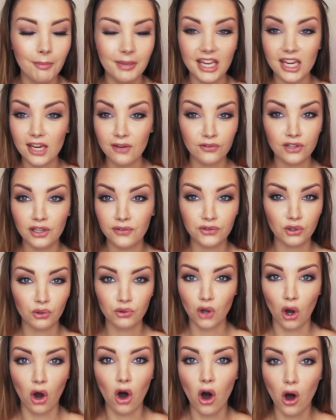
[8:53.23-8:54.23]
Even if you're
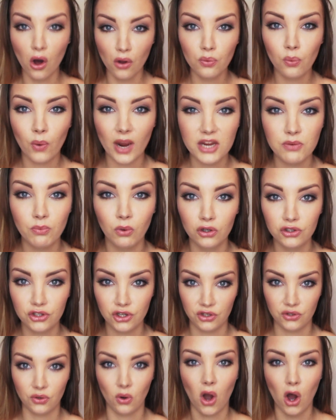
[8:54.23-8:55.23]
not on Weight
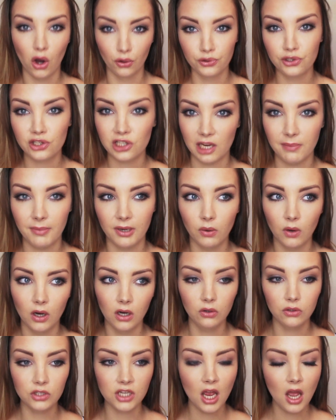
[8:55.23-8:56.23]
Watchers or on Slimming
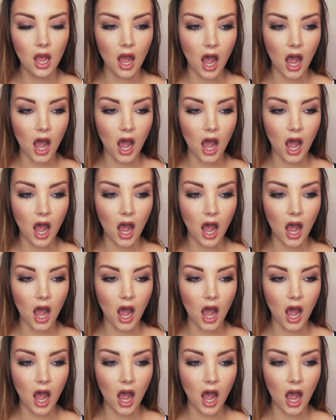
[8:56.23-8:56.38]
World,